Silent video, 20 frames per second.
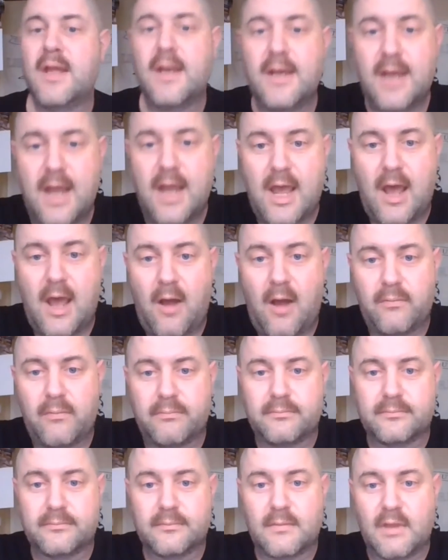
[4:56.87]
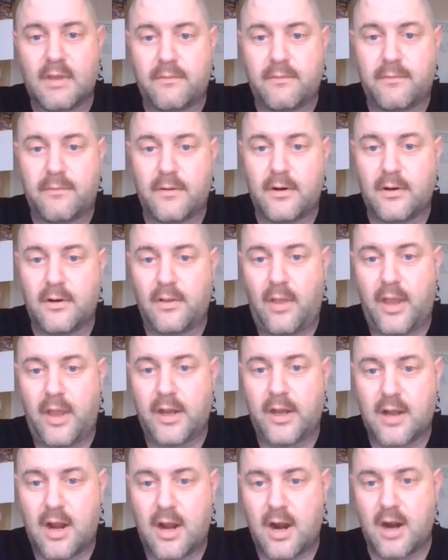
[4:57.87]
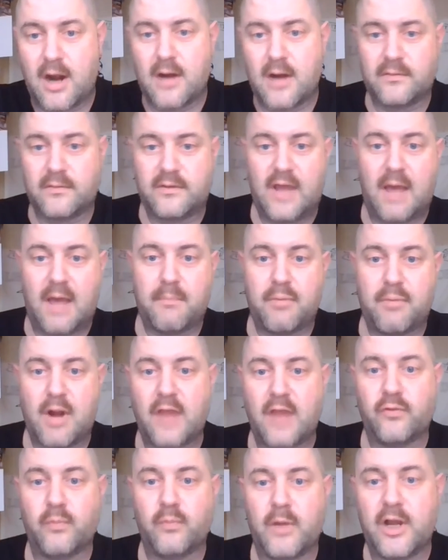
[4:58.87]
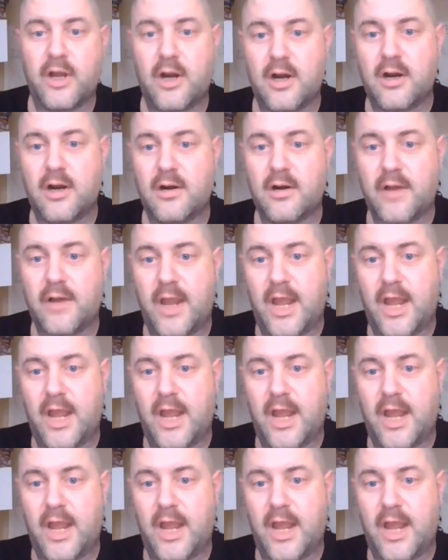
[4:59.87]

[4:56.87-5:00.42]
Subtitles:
Now, for like our top prize winner,